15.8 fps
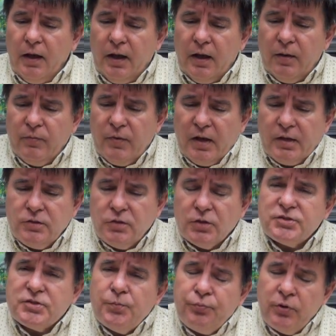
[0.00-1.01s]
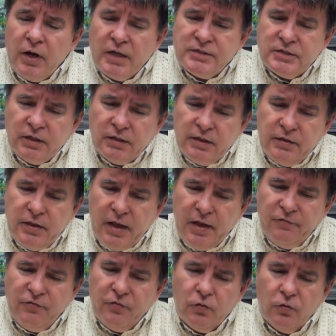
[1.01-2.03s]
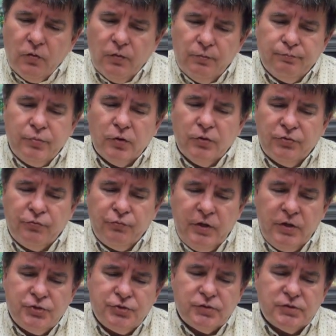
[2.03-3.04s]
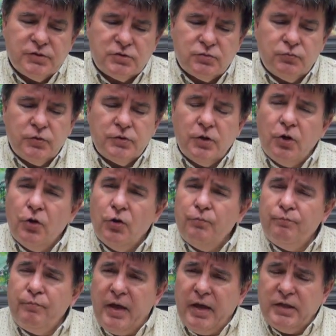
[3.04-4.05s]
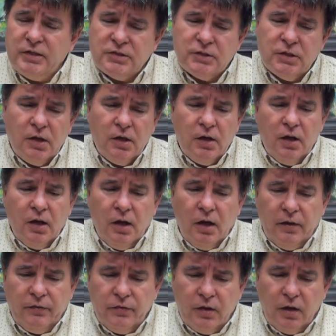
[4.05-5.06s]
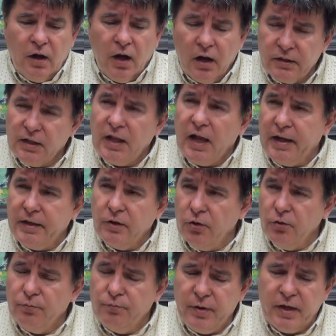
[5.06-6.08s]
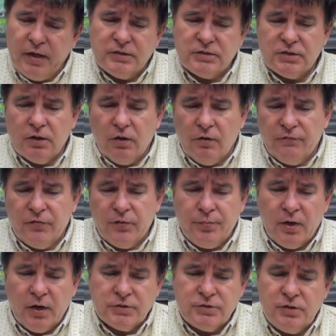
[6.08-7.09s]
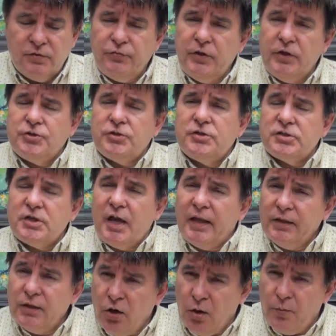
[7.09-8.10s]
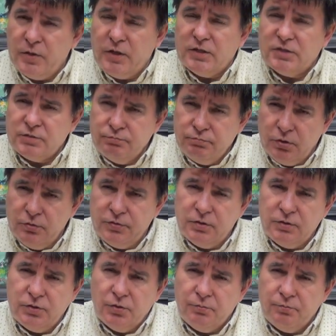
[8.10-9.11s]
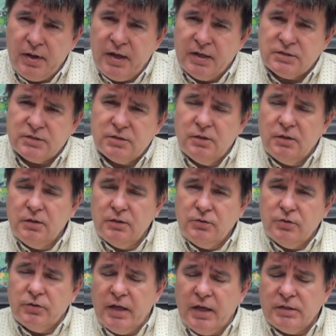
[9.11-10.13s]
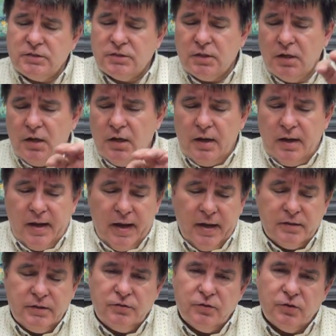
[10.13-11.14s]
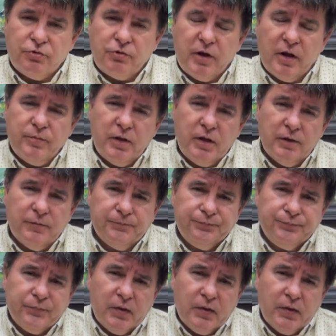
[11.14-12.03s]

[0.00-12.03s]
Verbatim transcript: Um, and not surprisingly, therefore, both regions were the home base and the hard-line home base of the party regions and communists, both in Donbass, Donetsk, and in the Crimea.